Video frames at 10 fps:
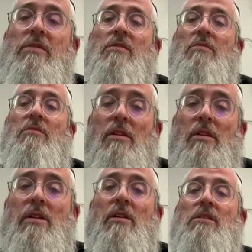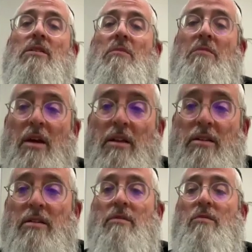visible. So
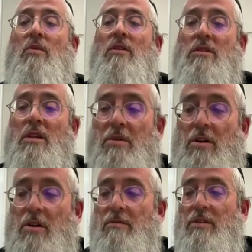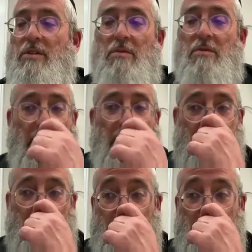mamela, once they become visible, that's